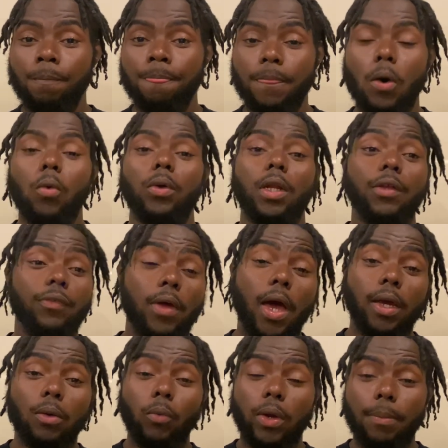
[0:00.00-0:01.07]
Oh, when they say I
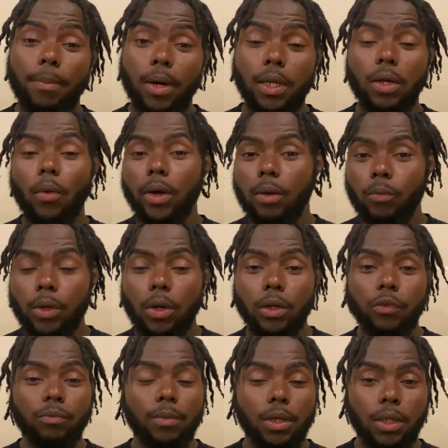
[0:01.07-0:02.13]
can win money, or I can win all
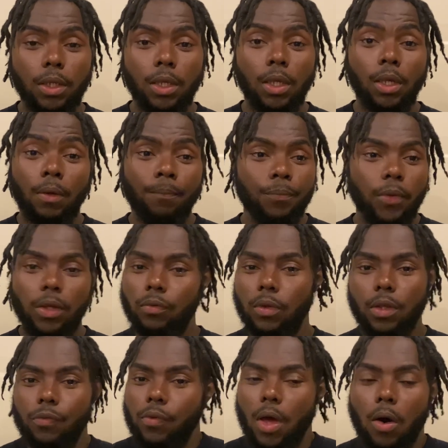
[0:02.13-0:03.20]
this money,
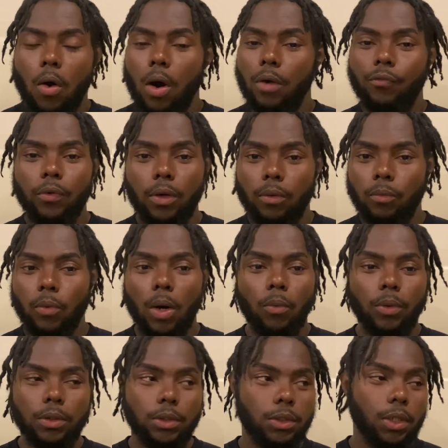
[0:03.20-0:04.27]
it's not hard for
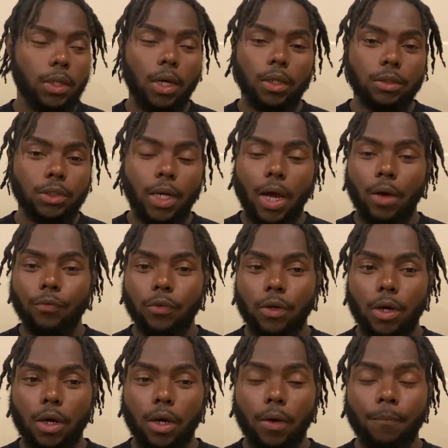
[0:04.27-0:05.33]
a child
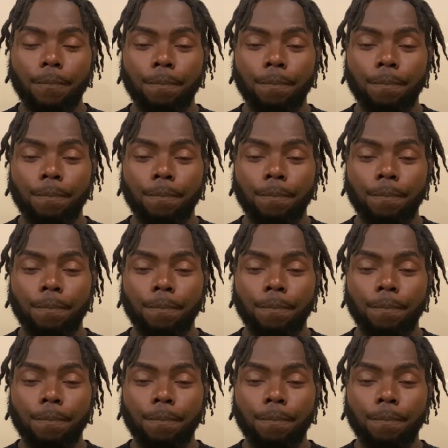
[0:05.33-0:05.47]
to